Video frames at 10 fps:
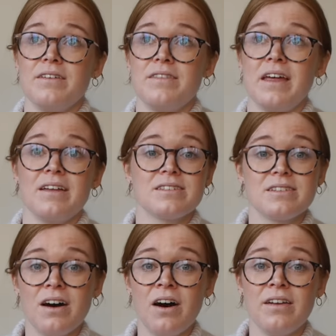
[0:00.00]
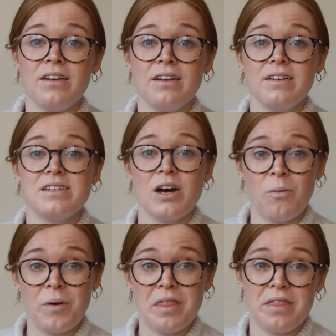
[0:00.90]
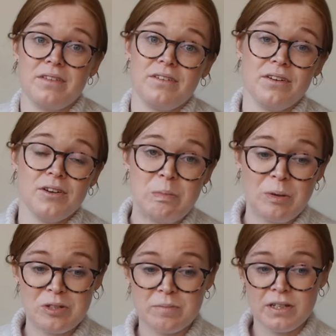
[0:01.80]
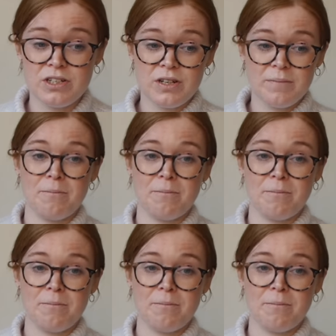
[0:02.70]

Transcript: things undealt with could possibly do.